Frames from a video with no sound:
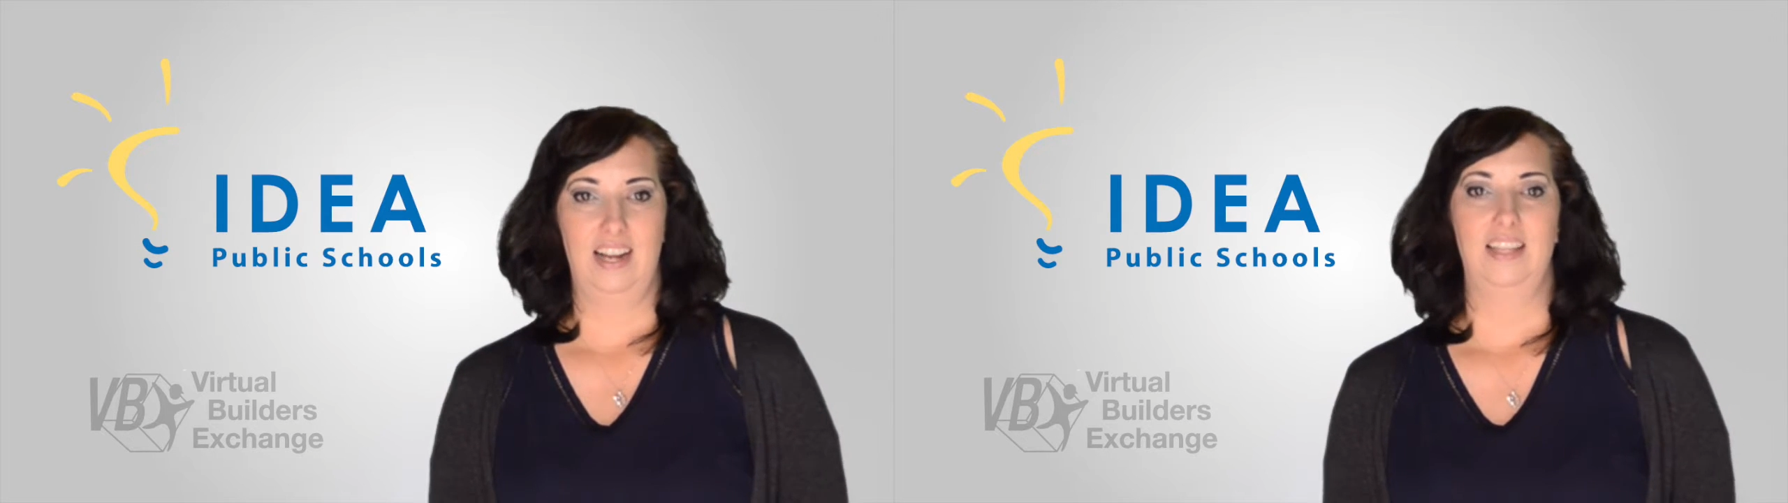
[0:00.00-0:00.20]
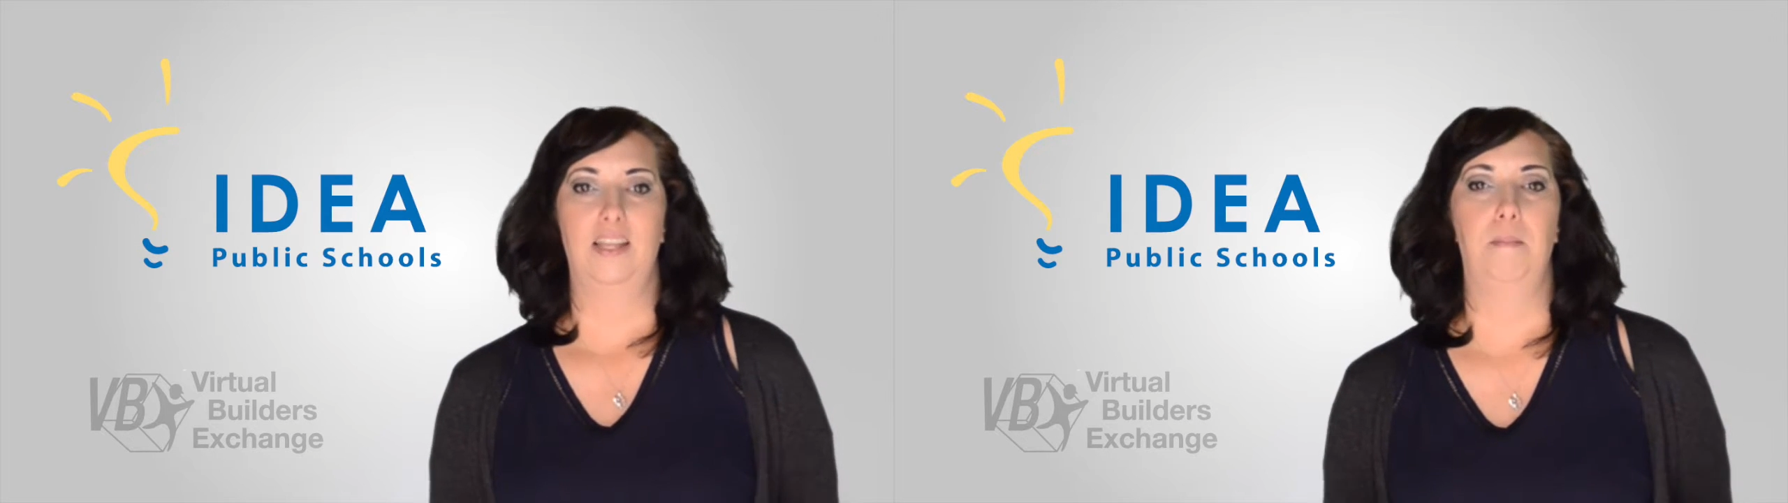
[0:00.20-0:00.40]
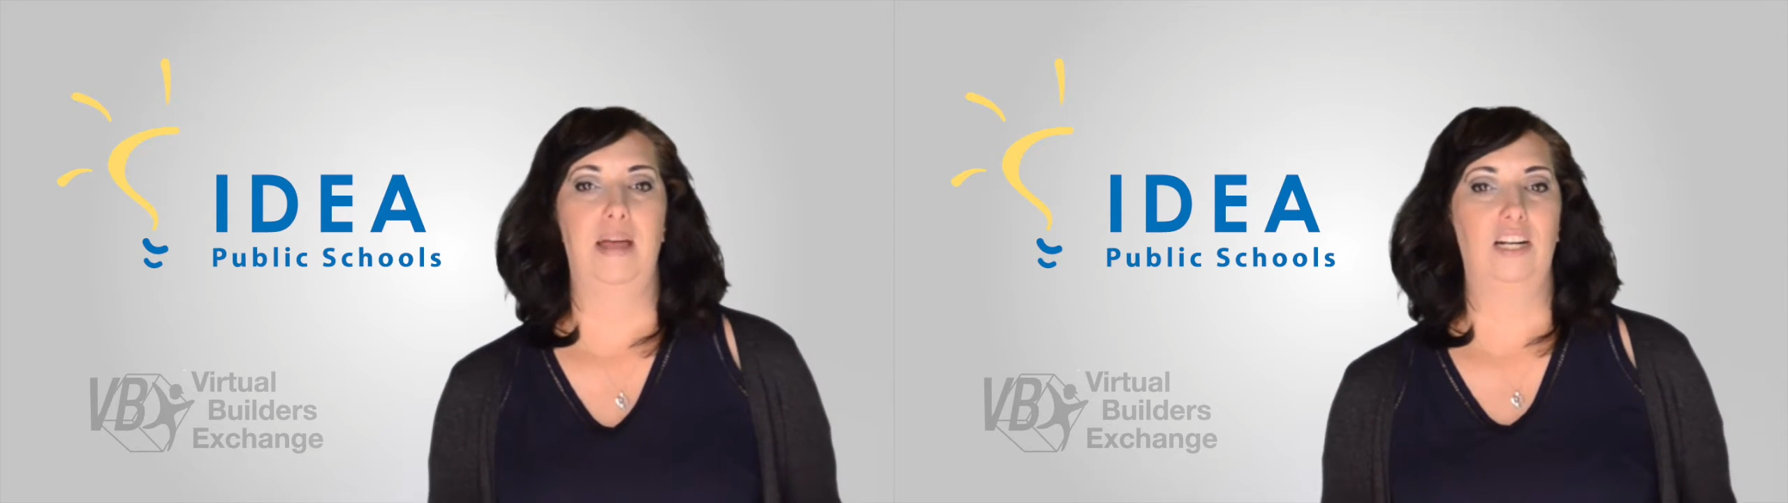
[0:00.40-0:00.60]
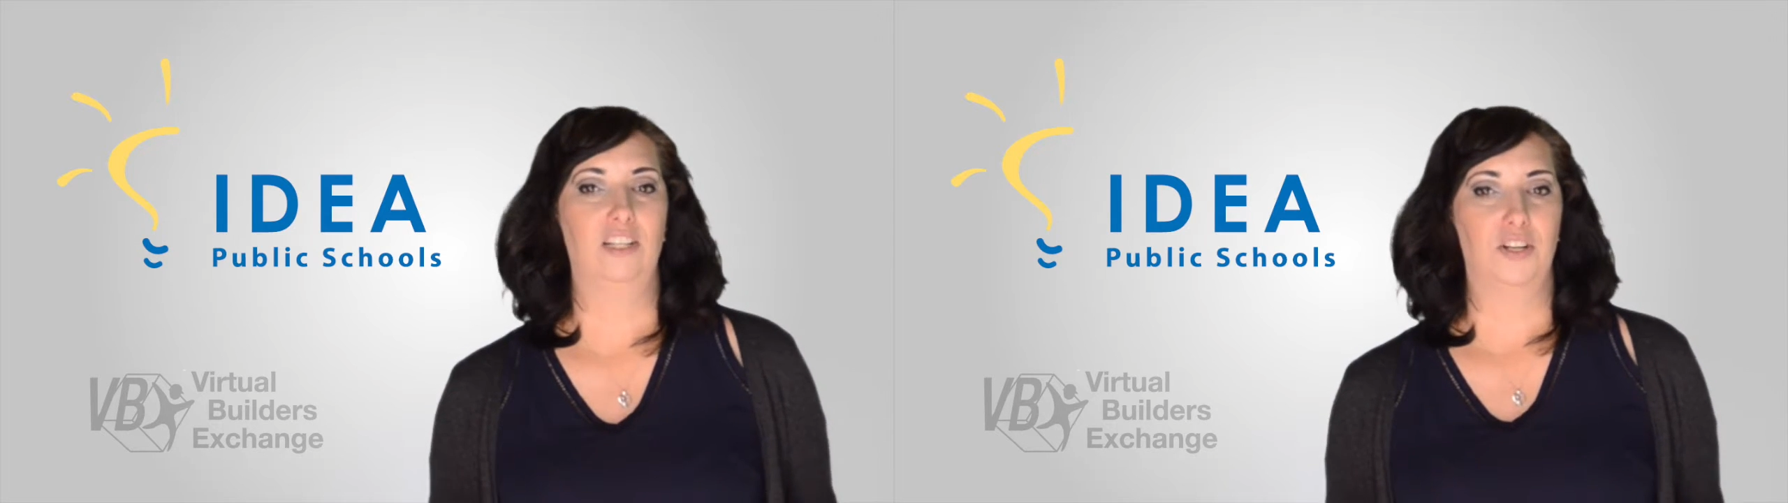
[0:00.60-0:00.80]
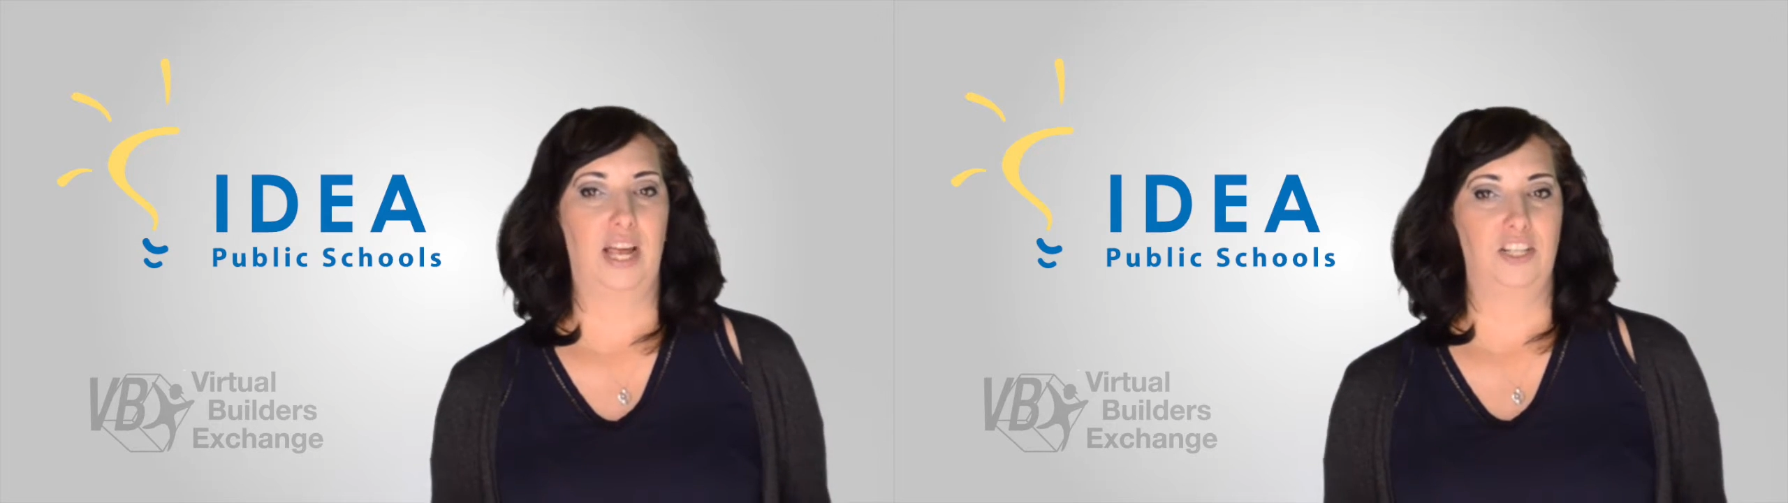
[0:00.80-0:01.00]
The Maynard
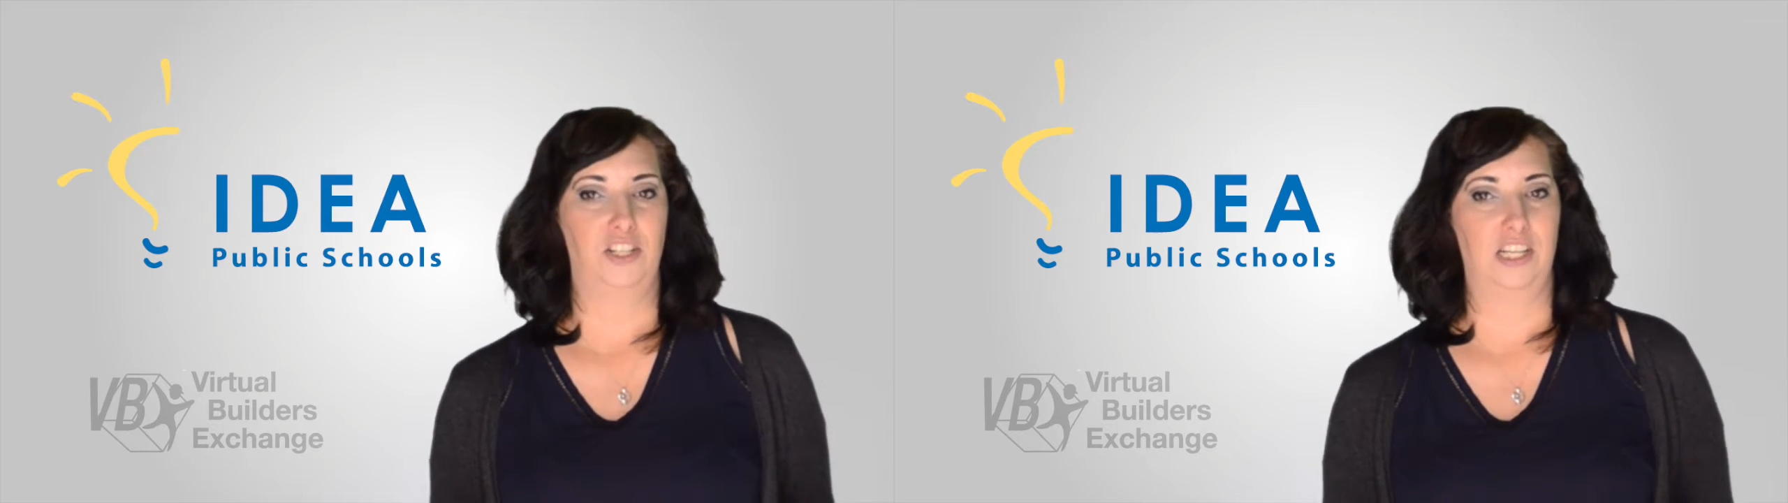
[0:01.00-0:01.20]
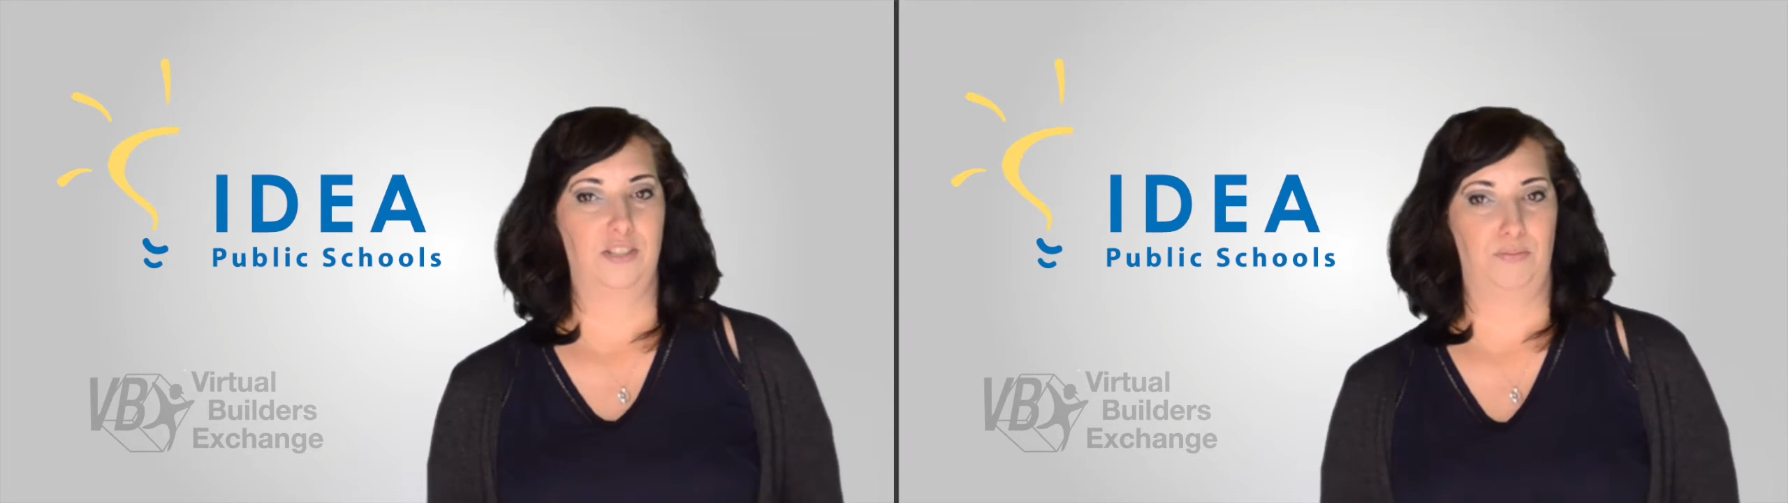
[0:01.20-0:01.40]
location is,